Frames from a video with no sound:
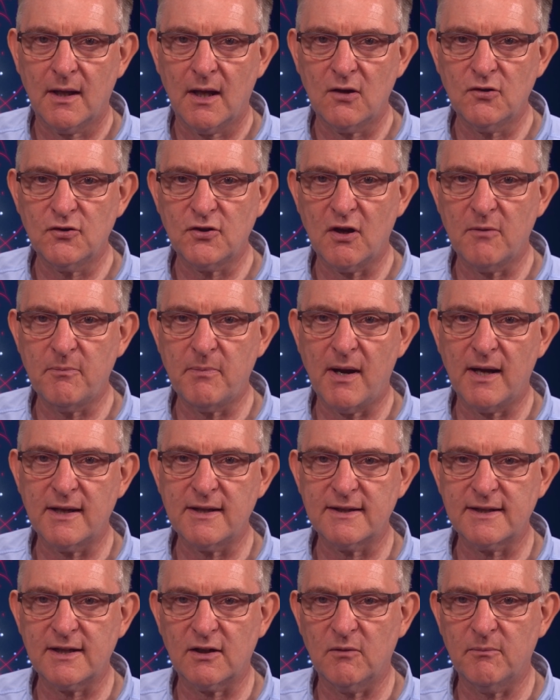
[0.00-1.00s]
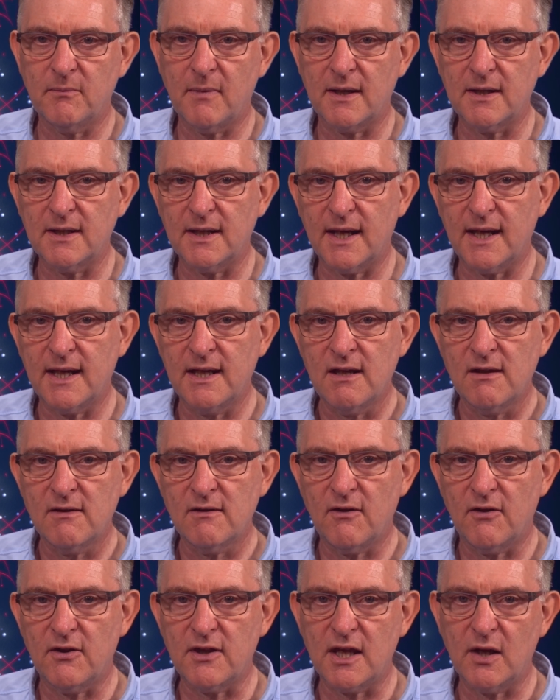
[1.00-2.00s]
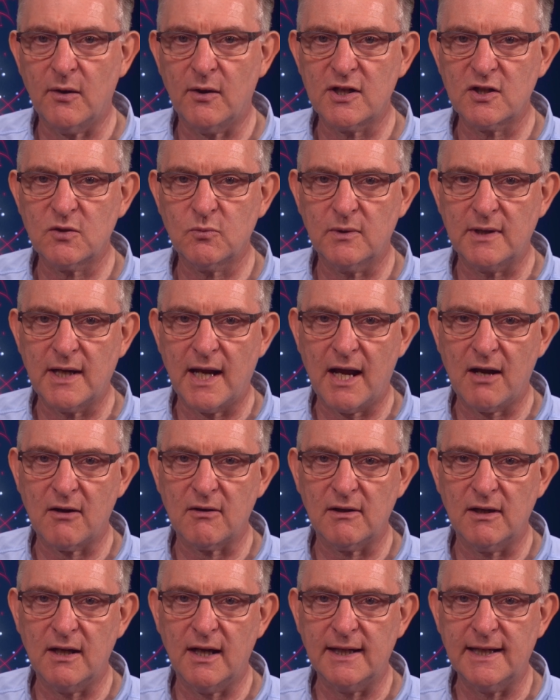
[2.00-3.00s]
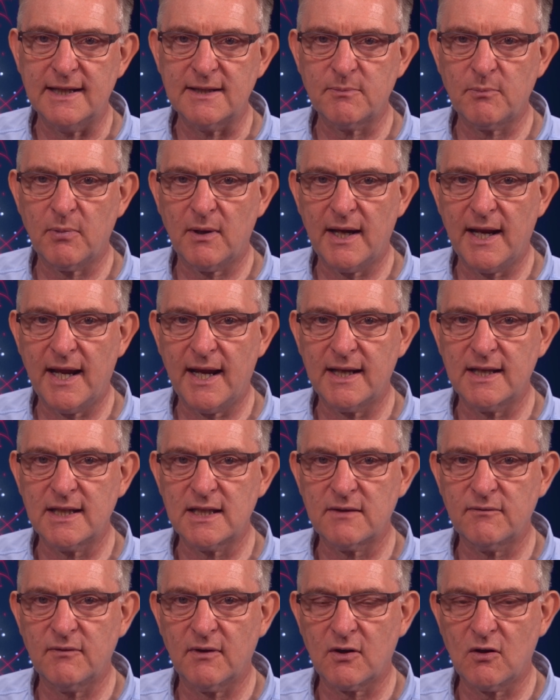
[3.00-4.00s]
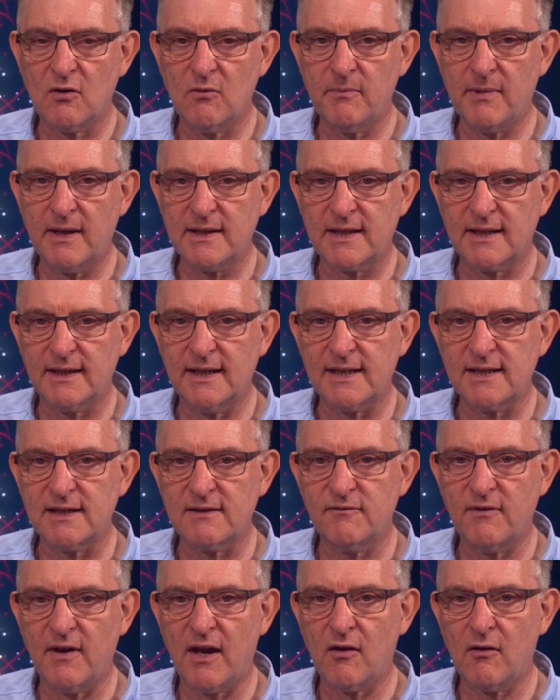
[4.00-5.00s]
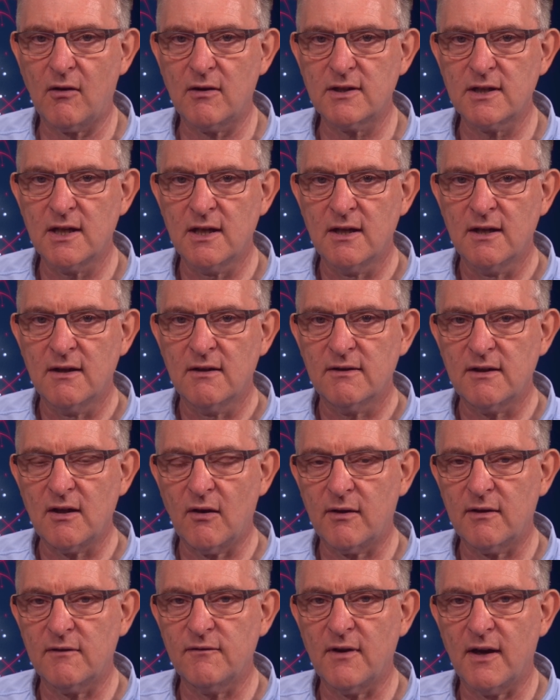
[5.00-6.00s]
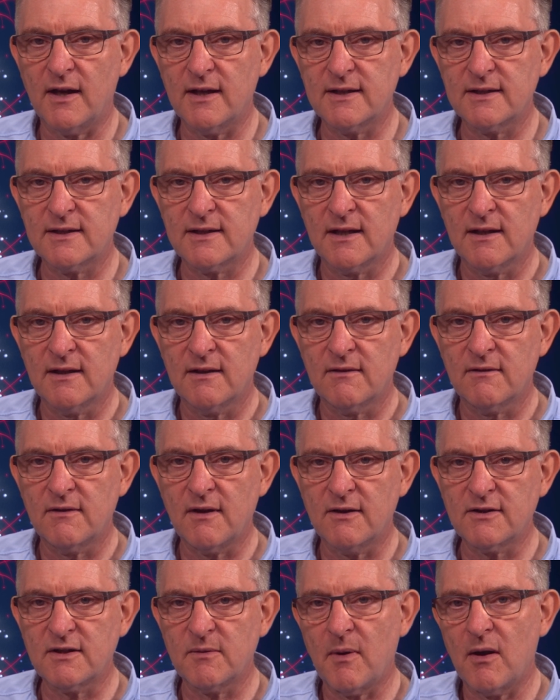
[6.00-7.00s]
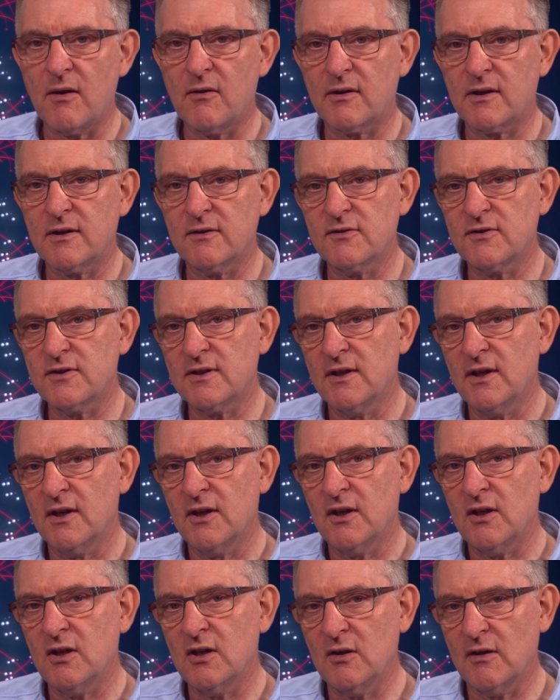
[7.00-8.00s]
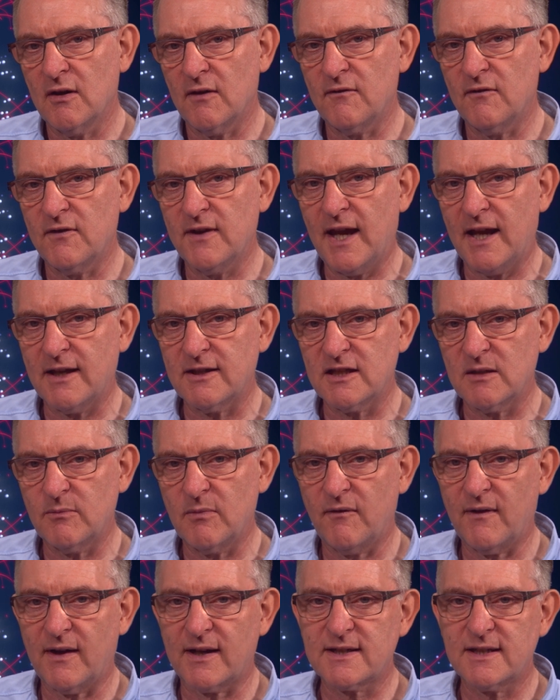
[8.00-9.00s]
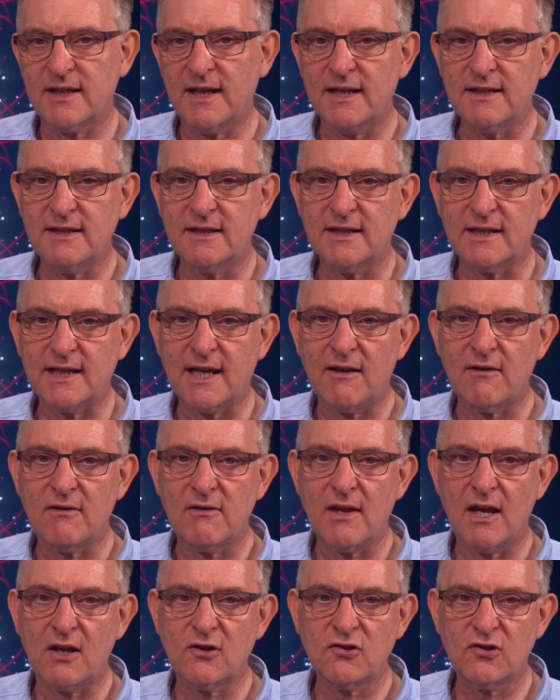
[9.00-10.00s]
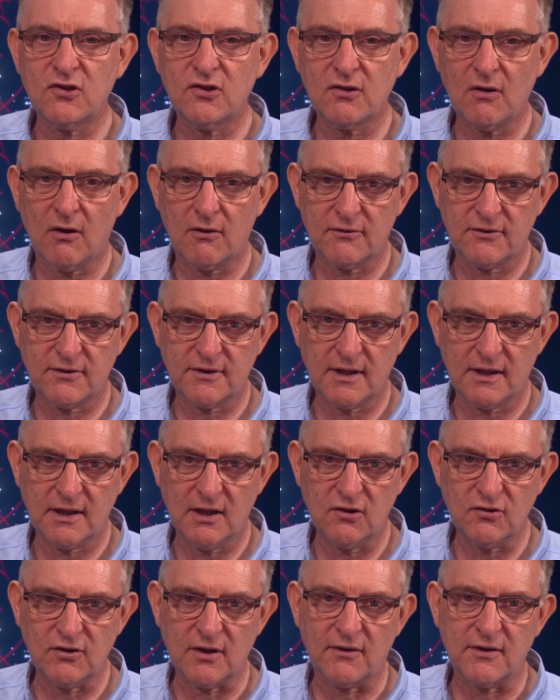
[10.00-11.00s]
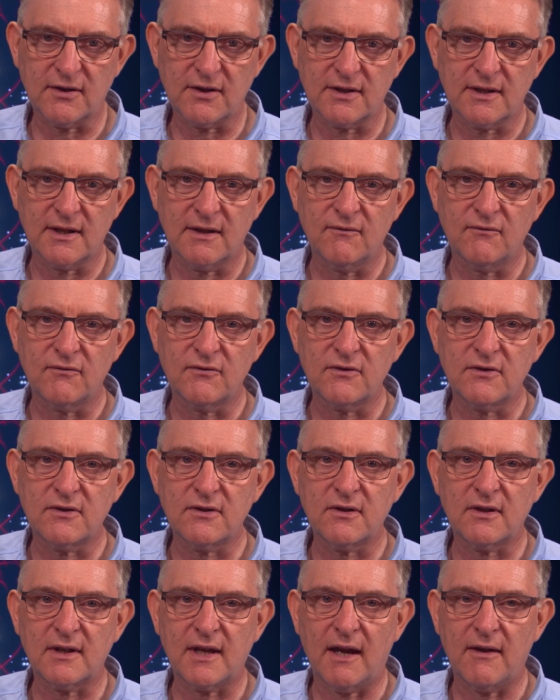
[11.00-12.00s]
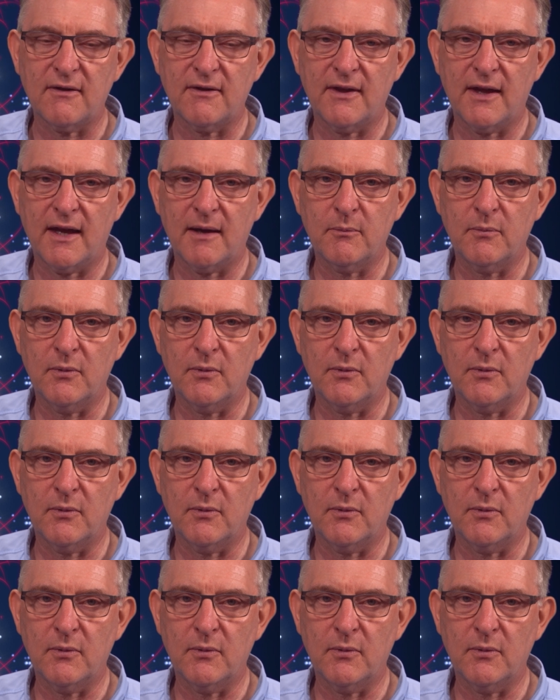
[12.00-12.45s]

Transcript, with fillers: And Joe Biden said on Monday that the US would outline its plans for combating the latest variant, though he advised those Americans who have yet to be vaccinated to get their shots and those others to get their